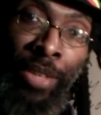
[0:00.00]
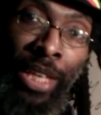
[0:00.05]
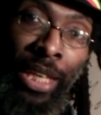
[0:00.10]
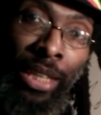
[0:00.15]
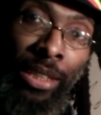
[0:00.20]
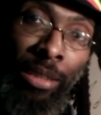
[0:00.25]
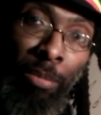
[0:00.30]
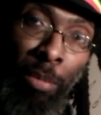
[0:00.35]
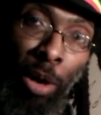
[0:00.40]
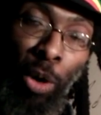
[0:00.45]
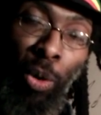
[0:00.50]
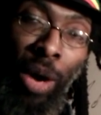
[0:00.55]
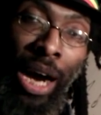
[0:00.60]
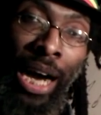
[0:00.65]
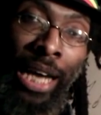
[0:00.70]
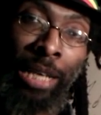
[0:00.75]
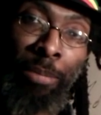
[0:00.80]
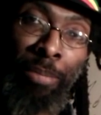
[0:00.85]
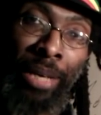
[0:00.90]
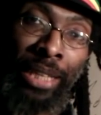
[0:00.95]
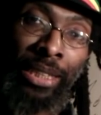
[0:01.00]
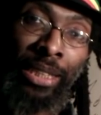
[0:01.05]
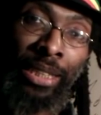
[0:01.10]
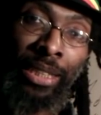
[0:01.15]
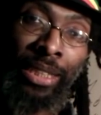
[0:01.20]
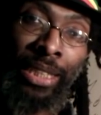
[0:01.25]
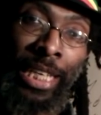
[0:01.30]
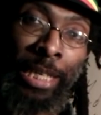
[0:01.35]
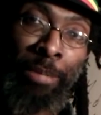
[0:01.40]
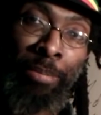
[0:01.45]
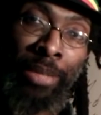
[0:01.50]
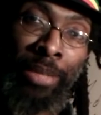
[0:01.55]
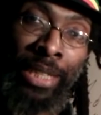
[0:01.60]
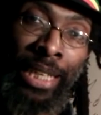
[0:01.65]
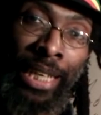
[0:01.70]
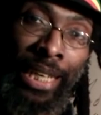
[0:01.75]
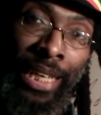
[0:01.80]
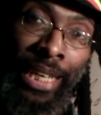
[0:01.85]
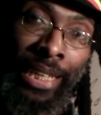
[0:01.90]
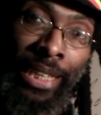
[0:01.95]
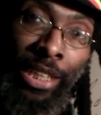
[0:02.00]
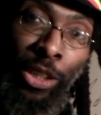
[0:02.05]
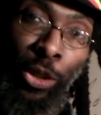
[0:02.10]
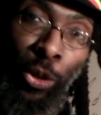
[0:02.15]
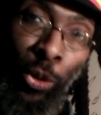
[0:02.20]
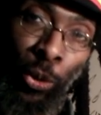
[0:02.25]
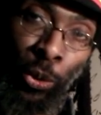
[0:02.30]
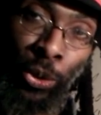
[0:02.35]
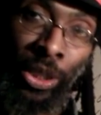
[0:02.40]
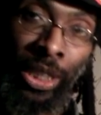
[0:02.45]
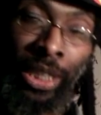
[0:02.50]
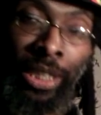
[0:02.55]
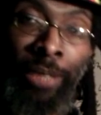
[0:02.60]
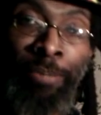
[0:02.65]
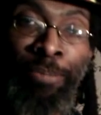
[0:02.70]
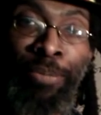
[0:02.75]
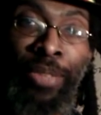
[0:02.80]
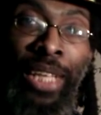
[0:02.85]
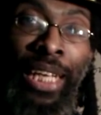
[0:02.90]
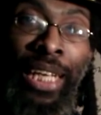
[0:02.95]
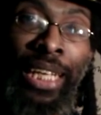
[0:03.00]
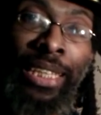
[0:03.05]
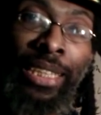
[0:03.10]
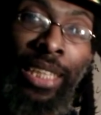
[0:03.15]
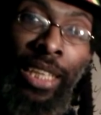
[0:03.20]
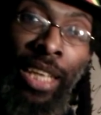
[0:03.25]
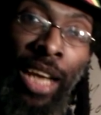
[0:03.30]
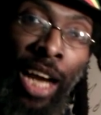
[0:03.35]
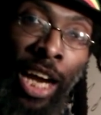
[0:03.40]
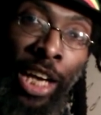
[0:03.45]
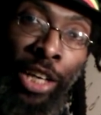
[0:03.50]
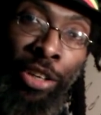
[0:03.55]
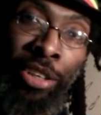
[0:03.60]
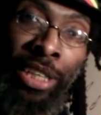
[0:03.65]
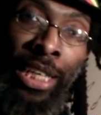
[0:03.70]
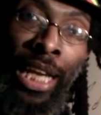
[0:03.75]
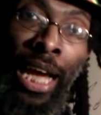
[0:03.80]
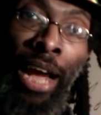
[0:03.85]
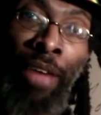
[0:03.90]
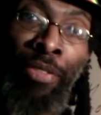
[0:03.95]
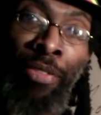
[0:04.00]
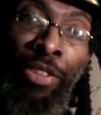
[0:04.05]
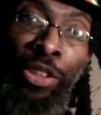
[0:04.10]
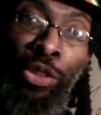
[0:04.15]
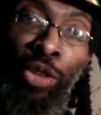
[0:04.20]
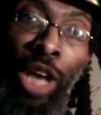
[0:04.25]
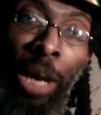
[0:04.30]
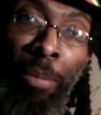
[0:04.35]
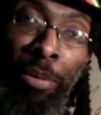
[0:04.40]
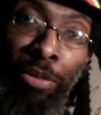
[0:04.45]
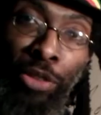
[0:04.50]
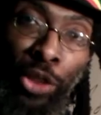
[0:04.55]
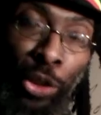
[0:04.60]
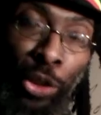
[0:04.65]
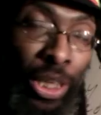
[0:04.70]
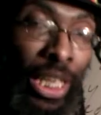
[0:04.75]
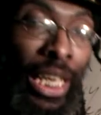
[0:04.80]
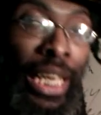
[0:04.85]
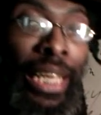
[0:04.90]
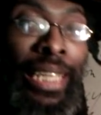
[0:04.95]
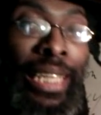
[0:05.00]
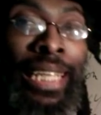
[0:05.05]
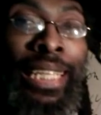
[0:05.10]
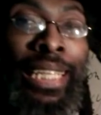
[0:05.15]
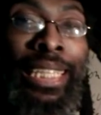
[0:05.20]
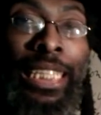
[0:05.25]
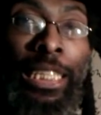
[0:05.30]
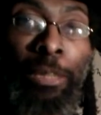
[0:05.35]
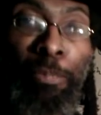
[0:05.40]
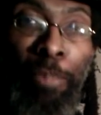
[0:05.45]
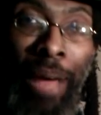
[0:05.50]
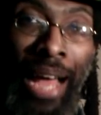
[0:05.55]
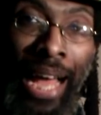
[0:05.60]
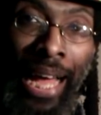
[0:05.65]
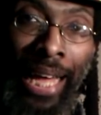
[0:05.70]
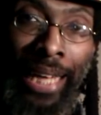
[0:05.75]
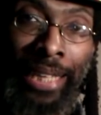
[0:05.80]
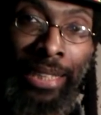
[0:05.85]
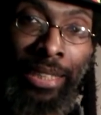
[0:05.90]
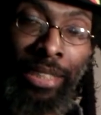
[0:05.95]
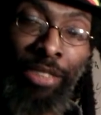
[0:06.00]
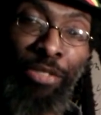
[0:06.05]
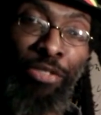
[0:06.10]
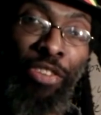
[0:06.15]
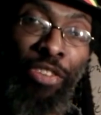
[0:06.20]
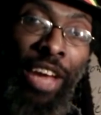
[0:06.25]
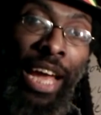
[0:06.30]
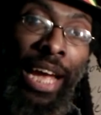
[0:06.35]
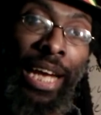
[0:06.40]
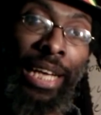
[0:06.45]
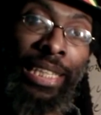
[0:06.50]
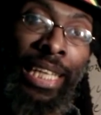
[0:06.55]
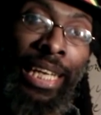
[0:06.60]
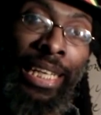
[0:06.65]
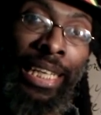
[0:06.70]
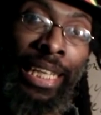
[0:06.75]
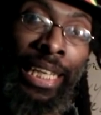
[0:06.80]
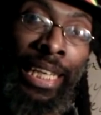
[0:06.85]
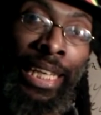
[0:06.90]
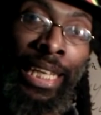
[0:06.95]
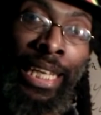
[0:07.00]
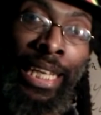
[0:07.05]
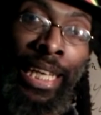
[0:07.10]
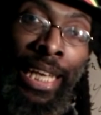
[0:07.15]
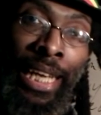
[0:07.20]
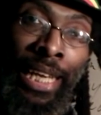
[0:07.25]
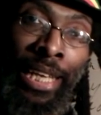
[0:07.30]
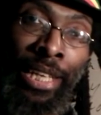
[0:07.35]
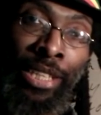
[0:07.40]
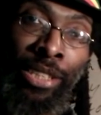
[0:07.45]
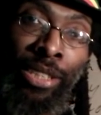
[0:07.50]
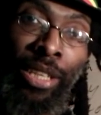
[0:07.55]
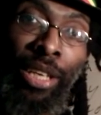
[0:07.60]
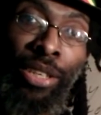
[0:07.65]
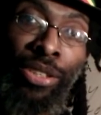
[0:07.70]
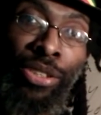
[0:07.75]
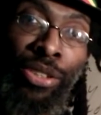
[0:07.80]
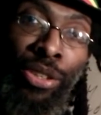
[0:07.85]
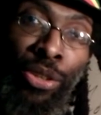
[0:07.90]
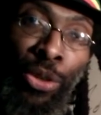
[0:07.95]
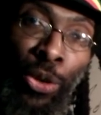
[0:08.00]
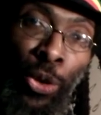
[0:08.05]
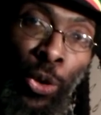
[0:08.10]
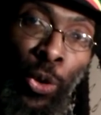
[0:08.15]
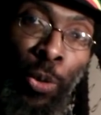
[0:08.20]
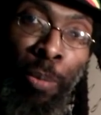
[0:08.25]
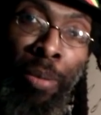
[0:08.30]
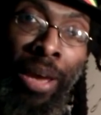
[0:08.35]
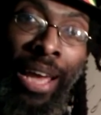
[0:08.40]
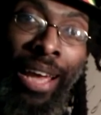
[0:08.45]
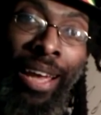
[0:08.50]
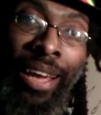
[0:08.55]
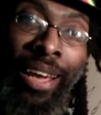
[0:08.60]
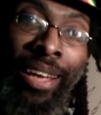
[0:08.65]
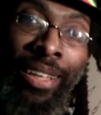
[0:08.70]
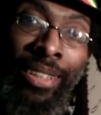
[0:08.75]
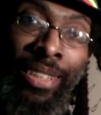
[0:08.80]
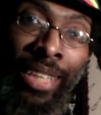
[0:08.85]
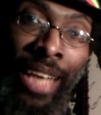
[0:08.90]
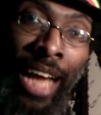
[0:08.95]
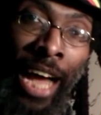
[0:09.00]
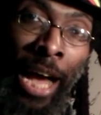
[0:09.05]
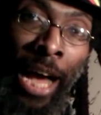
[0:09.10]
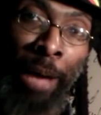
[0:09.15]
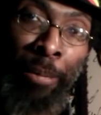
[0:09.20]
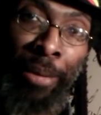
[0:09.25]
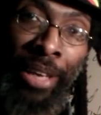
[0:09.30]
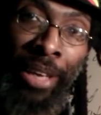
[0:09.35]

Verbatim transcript: is Moa Anbesa Za'iman Negeda Yehuda, that he's the conquering lion of the tribe of Judah. They despise the fact that he is Siyuma Egezi Adi